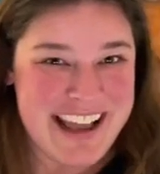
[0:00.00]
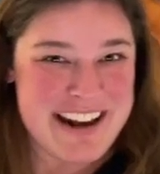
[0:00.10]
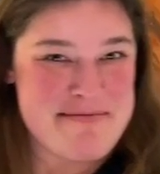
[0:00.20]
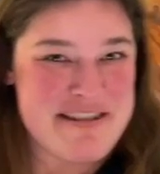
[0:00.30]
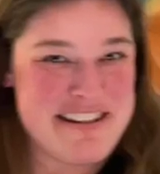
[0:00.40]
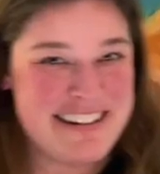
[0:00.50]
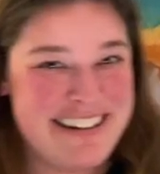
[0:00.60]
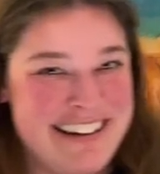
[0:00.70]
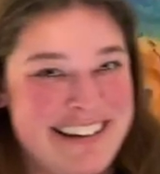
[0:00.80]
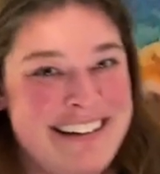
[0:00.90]
animal?
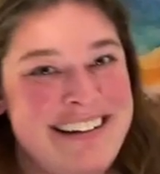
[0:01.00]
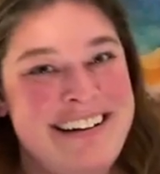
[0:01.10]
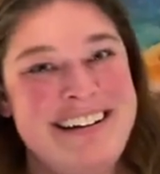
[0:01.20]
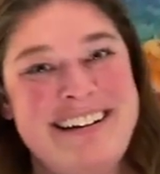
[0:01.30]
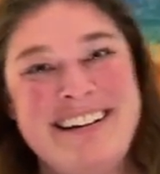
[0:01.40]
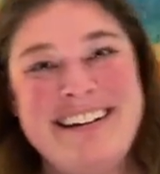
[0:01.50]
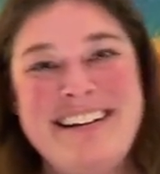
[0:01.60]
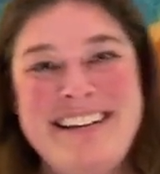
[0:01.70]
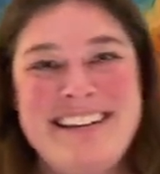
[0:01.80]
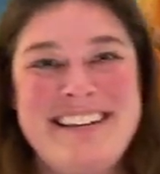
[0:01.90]

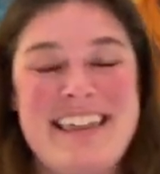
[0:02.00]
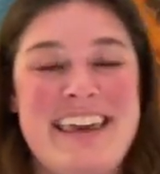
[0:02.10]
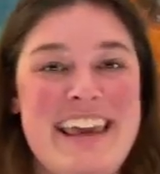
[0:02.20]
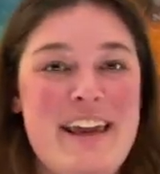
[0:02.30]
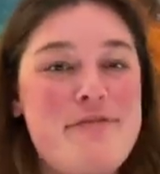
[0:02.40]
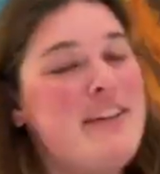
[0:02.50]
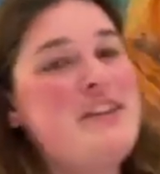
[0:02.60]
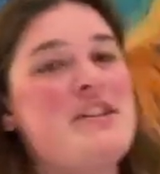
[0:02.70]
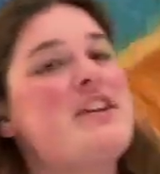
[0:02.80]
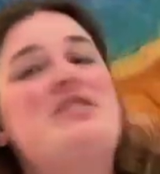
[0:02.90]
The key
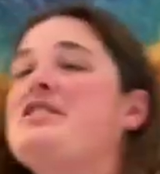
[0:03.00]
features